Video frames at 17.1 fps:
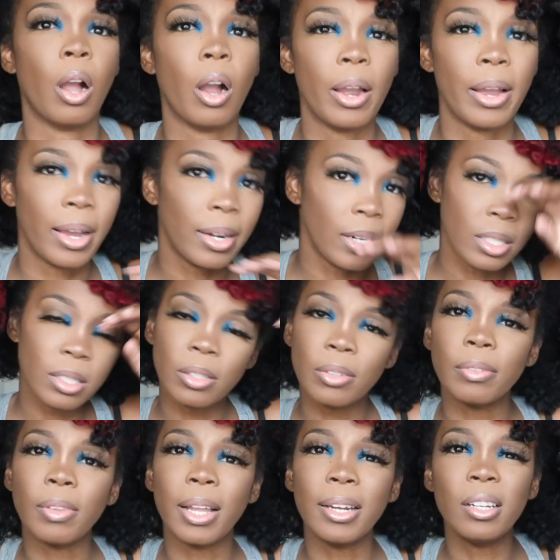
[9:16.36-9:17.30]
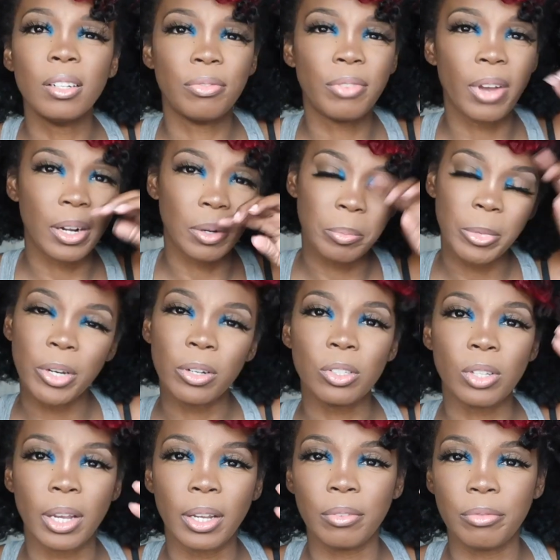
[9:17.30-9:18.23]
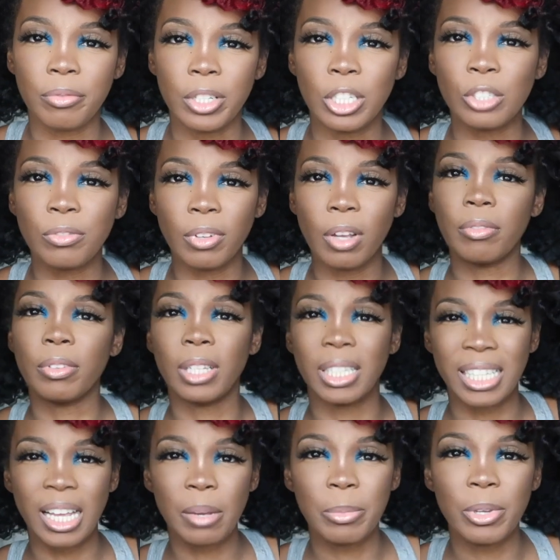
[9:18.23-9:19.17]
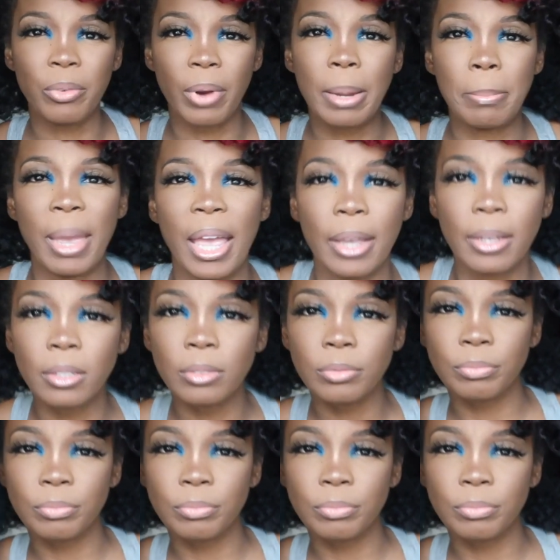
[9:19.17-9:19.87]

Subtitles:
All right, I need to find a mirror so I can finish fluffing this. I'll be right back.